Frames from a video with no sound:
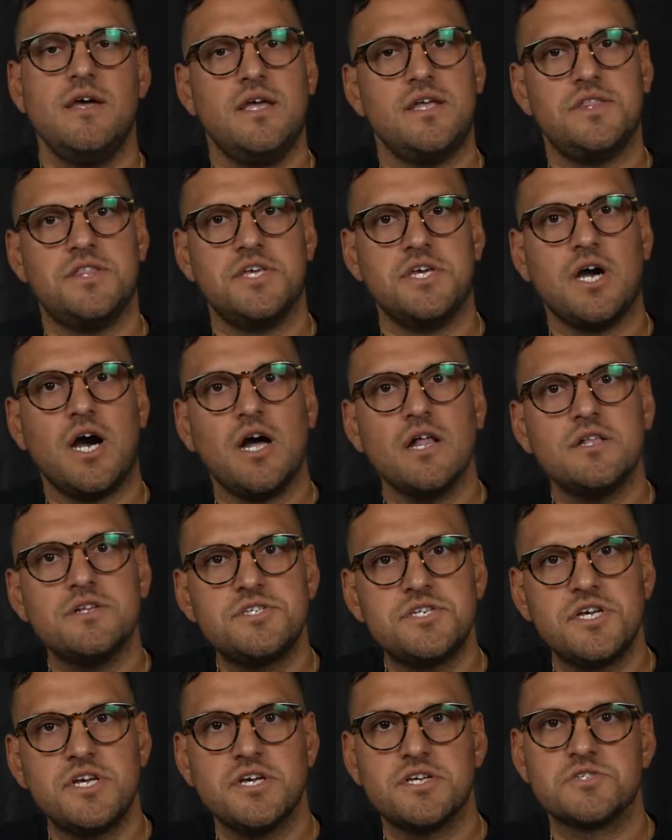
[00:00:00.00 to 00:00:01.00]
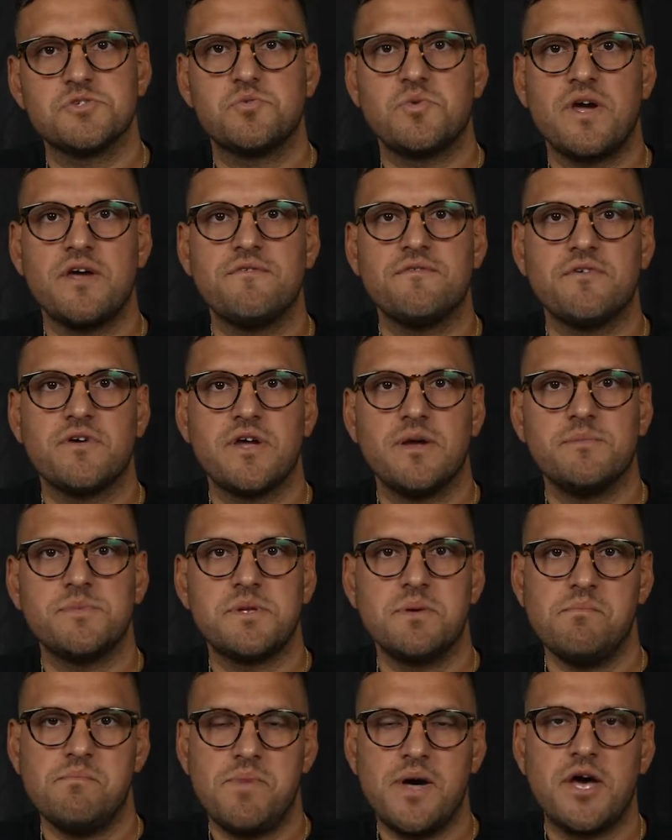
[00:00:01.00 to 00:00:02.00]
and theology is a way for him
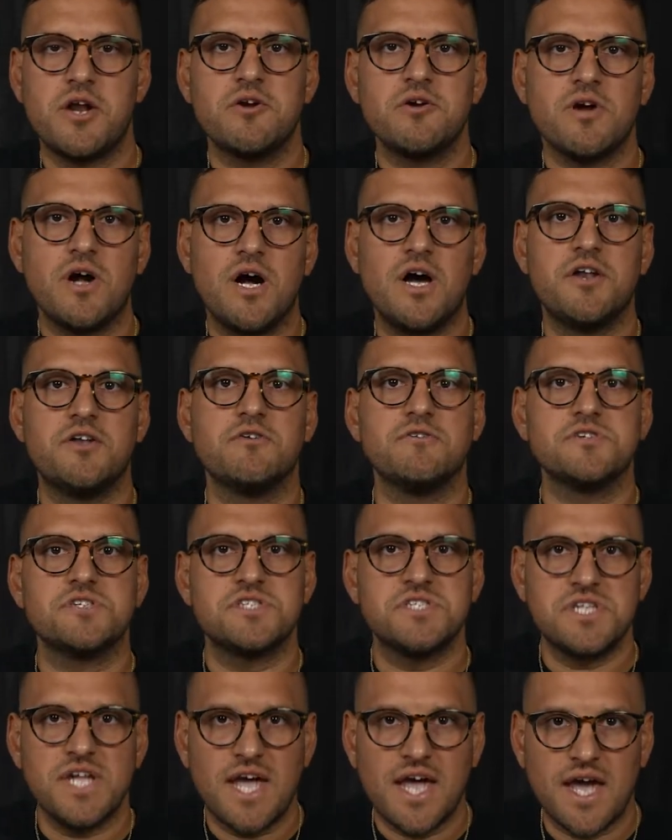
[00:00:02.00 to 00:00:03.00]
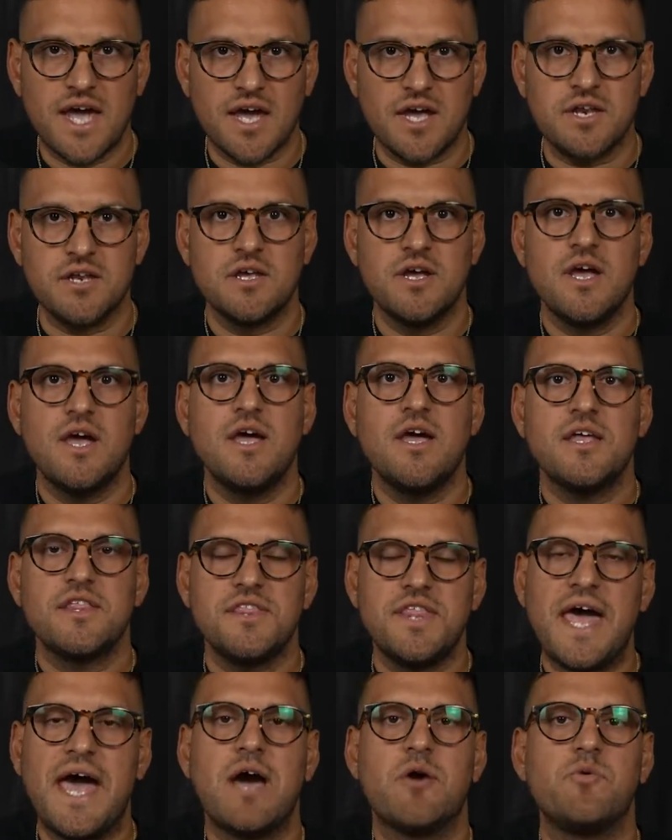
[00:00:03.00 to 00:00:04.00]
to better understand
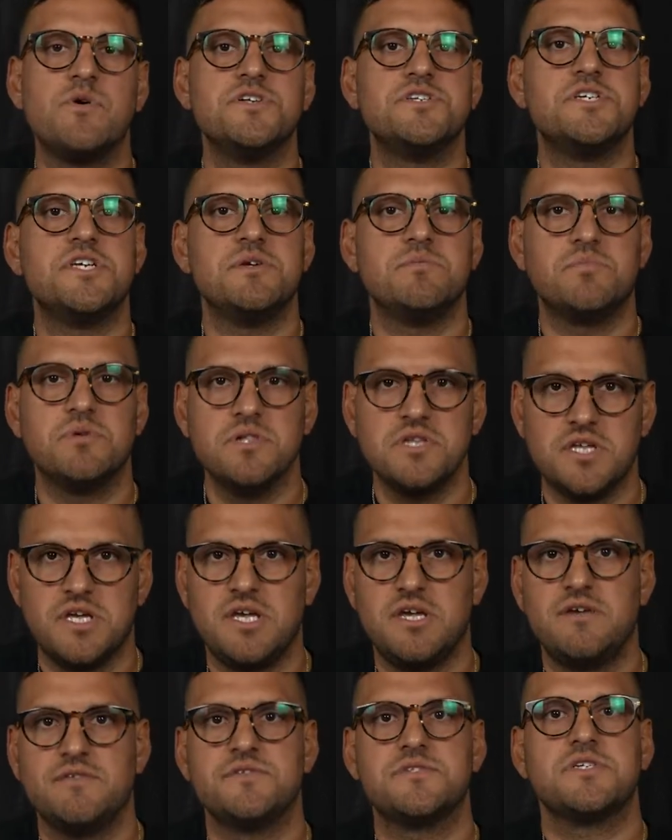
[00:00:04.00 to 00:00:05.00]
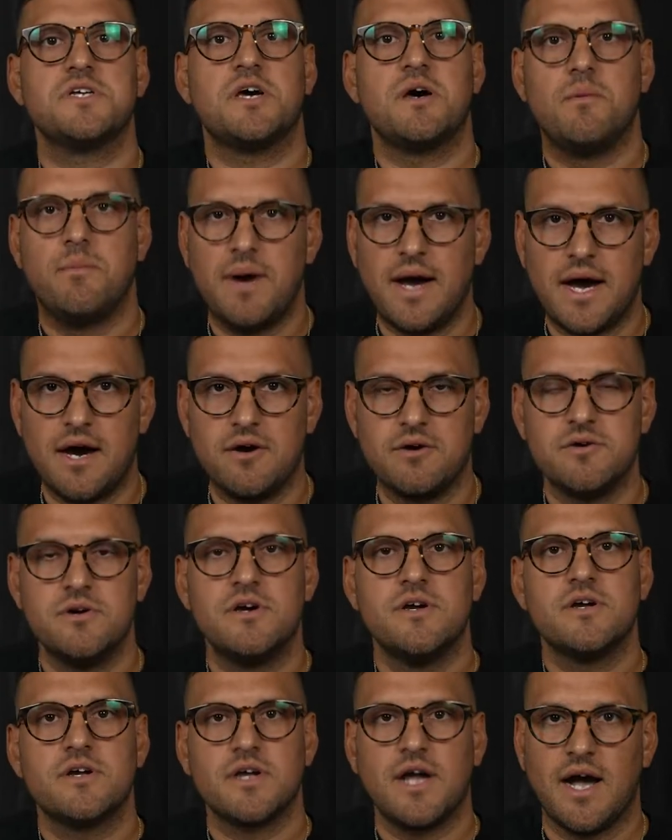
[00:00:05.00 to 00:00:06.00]
that which he believes about
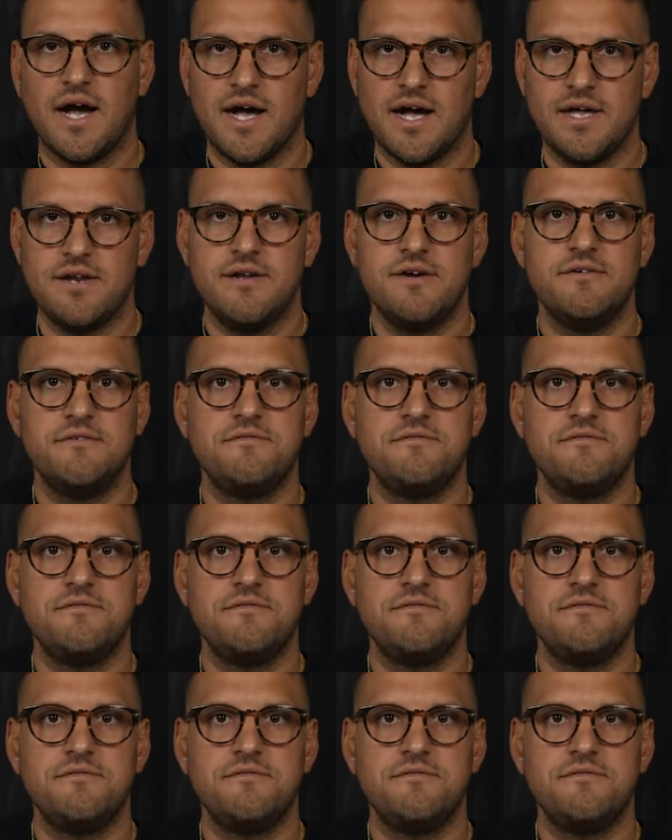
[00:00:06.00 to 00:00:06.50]
God.